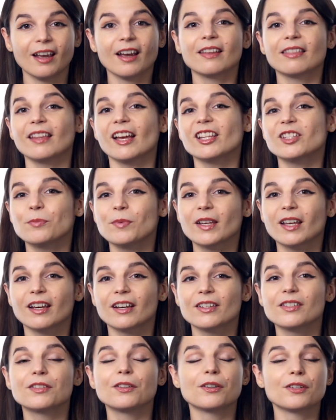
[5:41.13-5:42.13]
That's
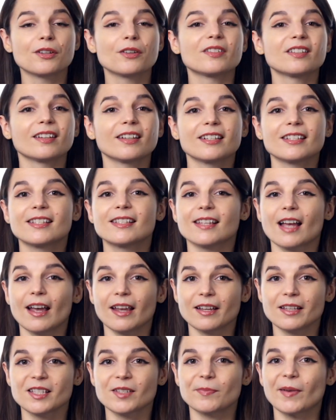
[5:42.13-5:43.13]
because you're using a
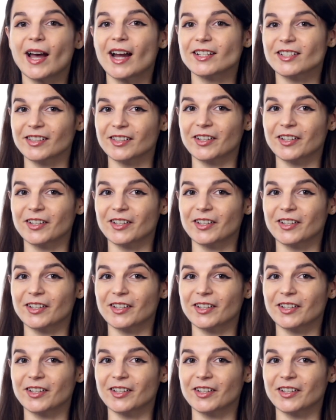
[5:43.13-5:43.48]
science-backed